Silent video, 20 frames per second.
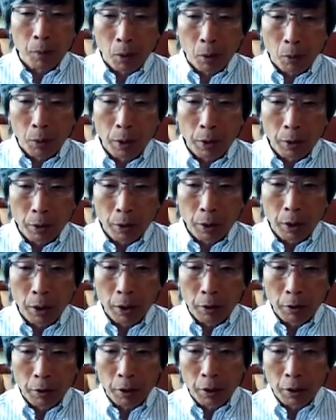with
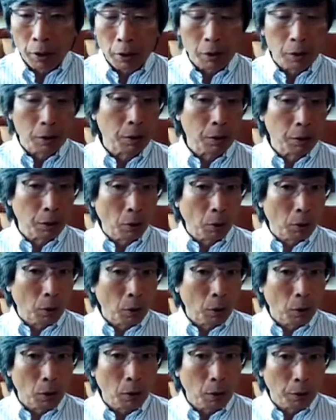uh, these
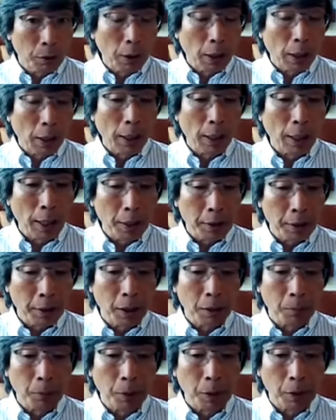so-called uh,
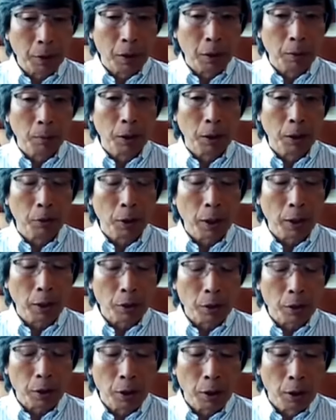anti-TB
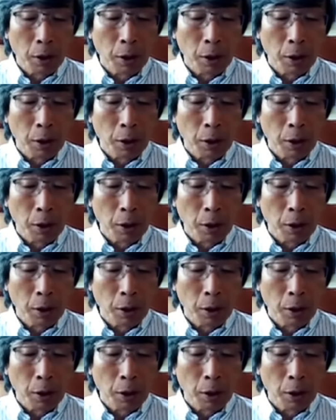drugs